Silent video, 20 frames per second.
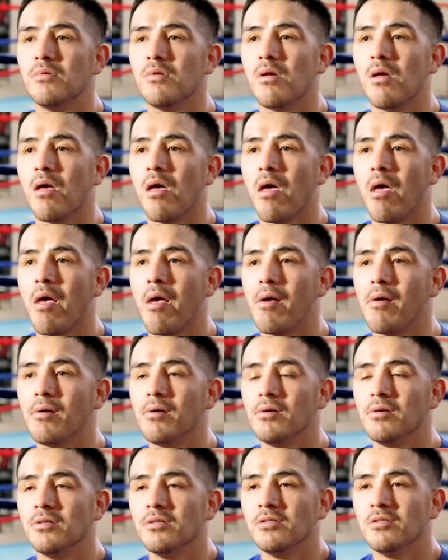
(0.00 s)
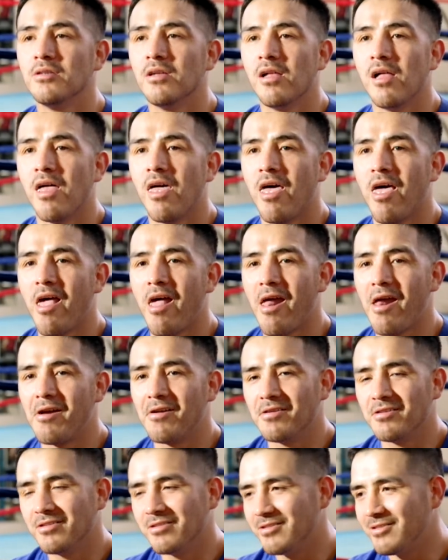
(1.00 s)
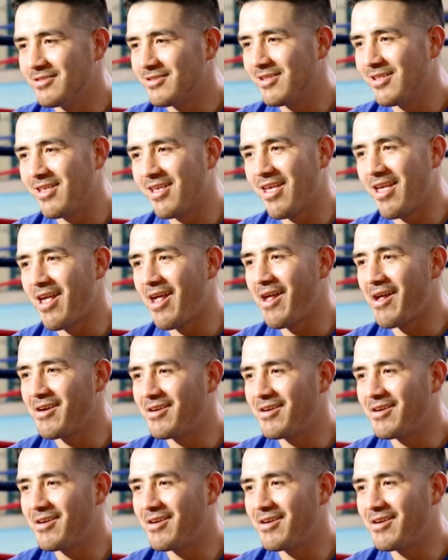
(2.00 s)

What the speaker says: I mean, how do you keep yourself from going crazy?